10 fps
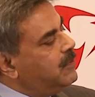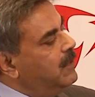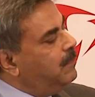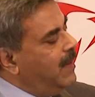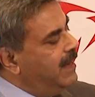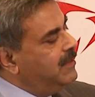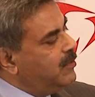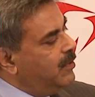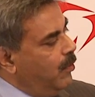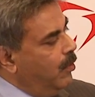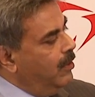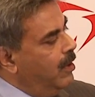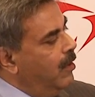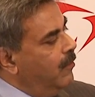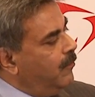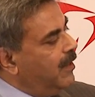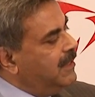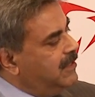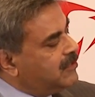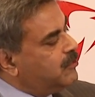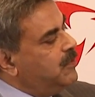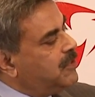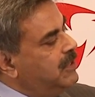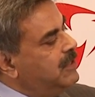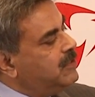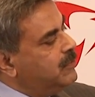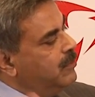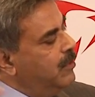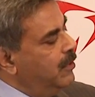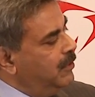to a play into a role for a distribution into